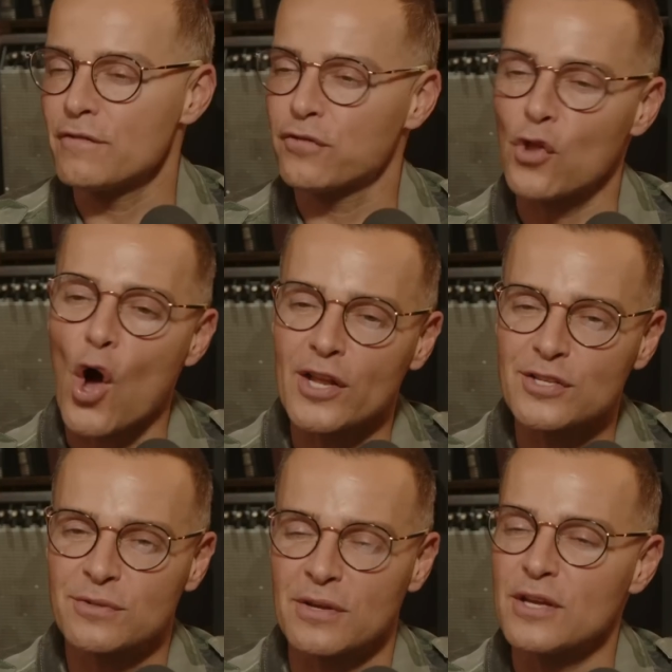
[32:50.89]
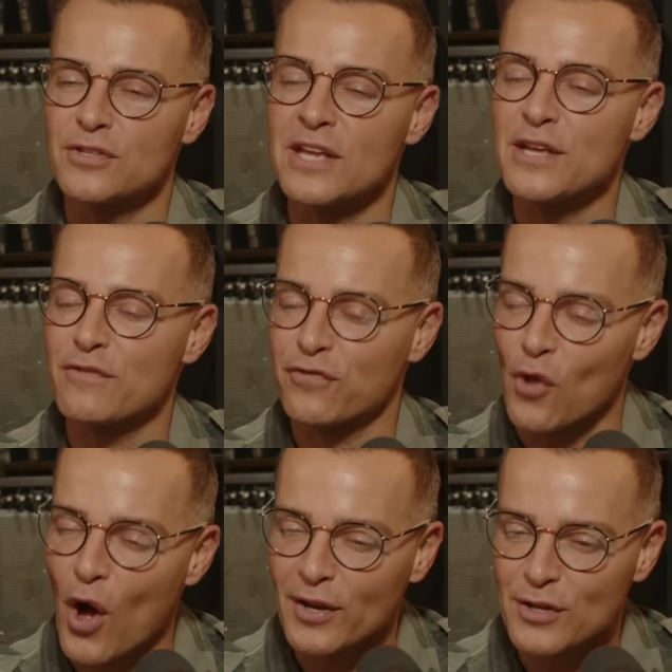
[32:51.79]
Did he flaunt his Did he
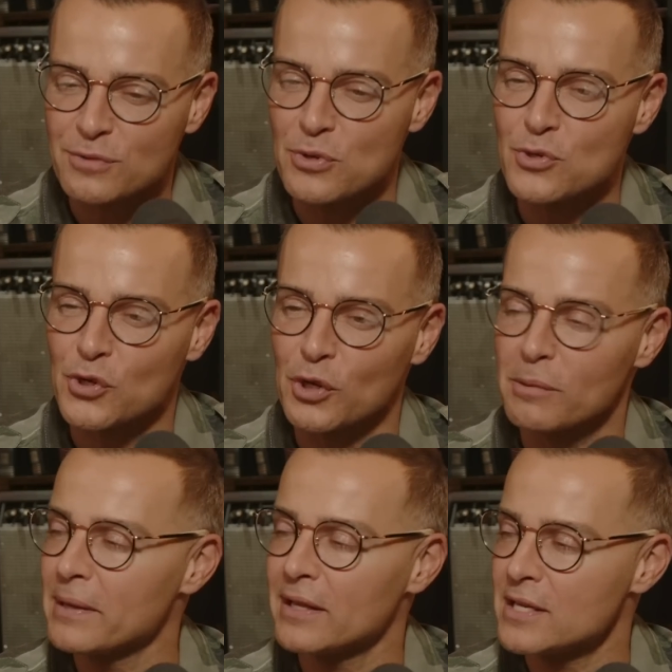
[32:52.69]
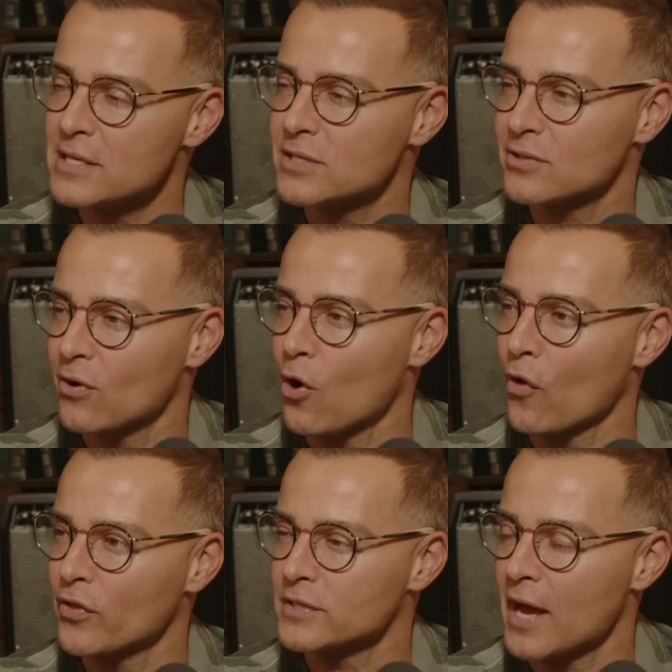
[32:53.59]
flaunt his musical abilities
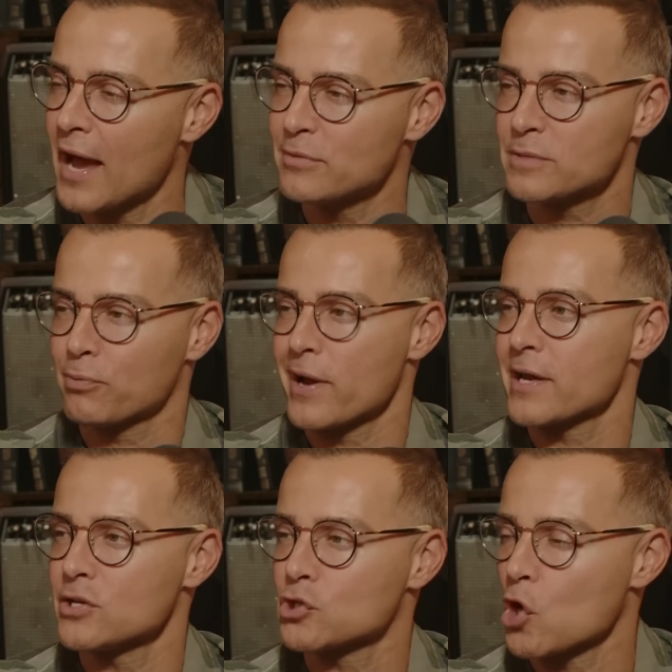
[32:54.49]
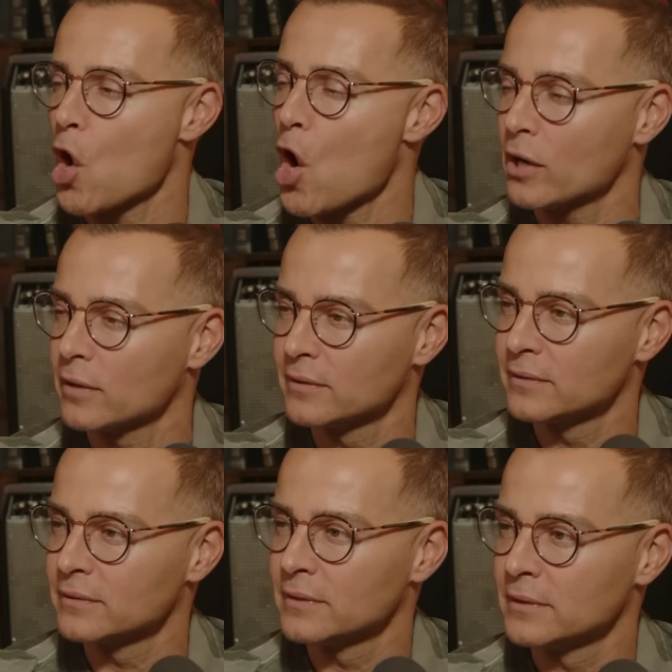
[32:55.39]
all the time? Just break into song.